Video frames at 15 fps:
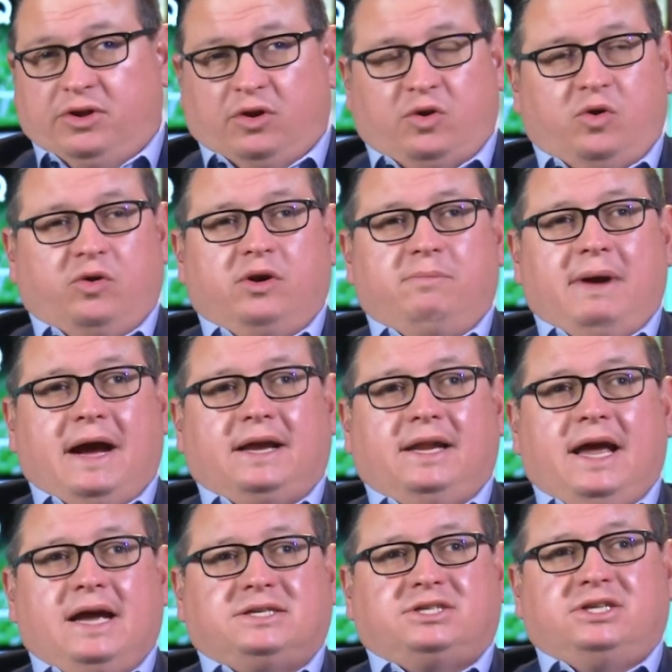their quarterback
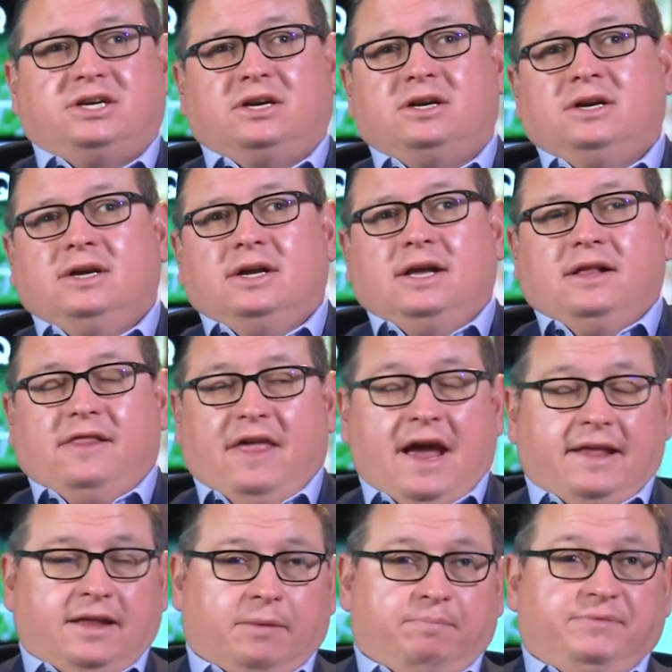last year. They
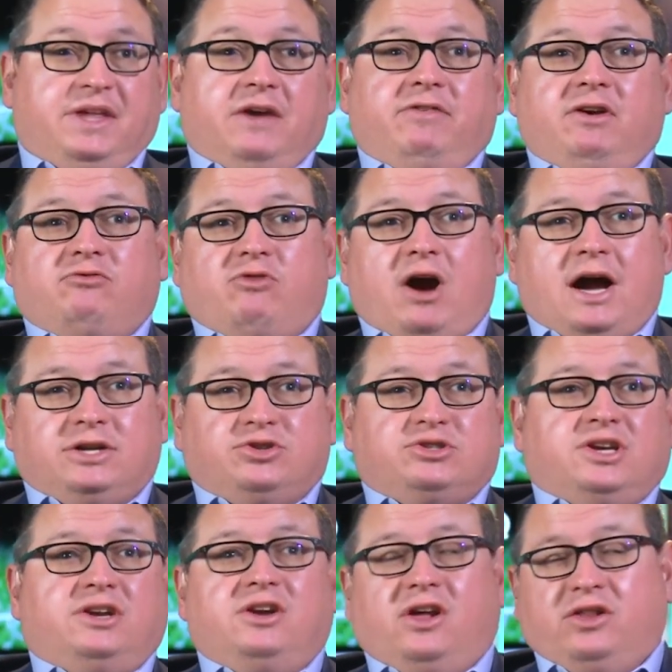end up giving Rodgers
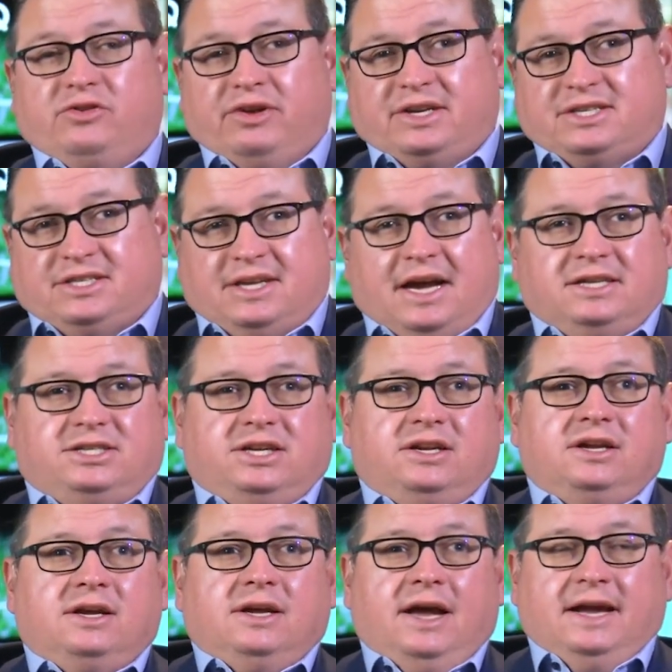another
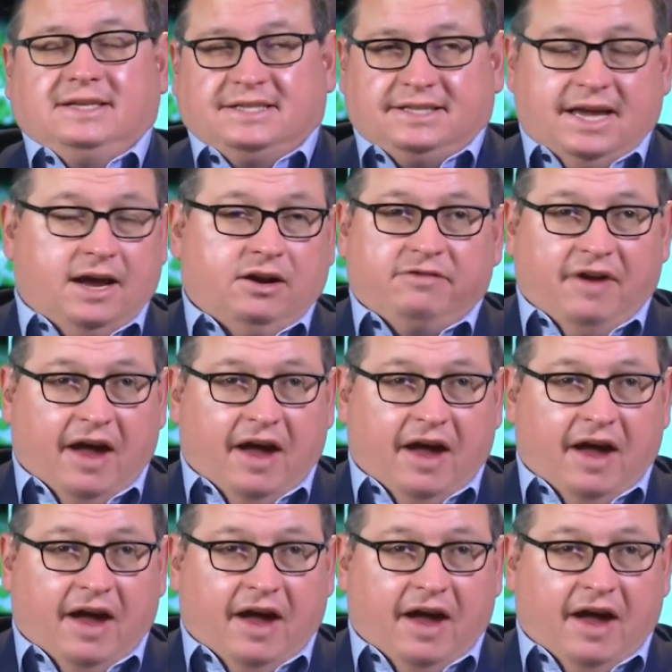extension instead of